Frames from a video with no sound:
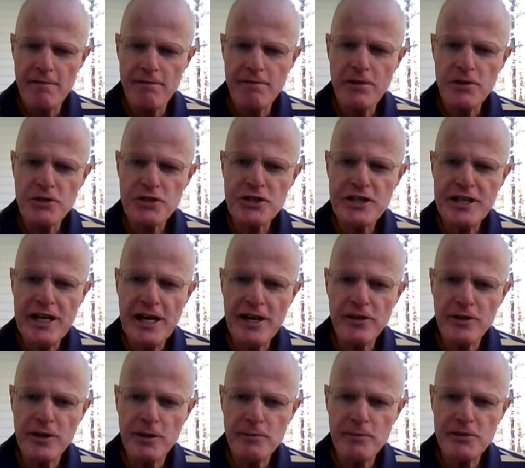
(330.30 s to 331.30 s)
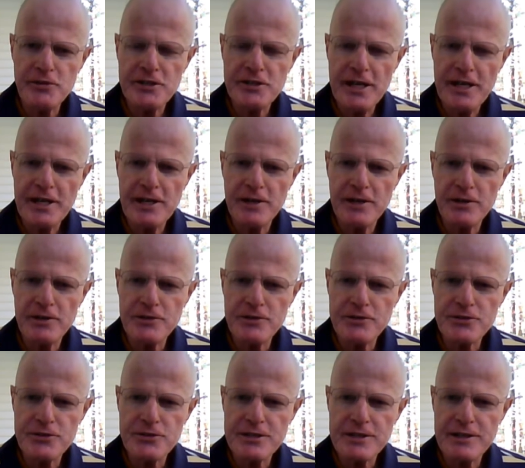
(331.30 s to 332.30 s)
first gather up the
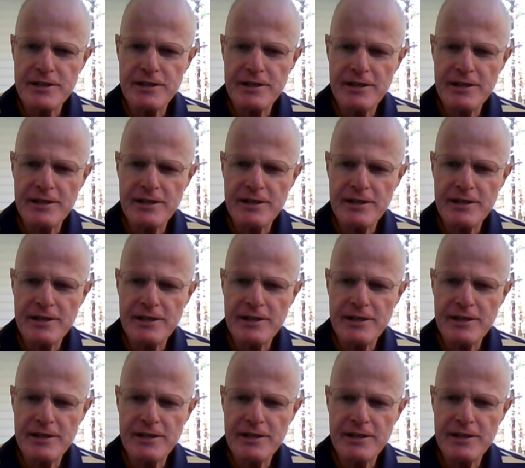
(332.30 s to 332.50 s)
tares,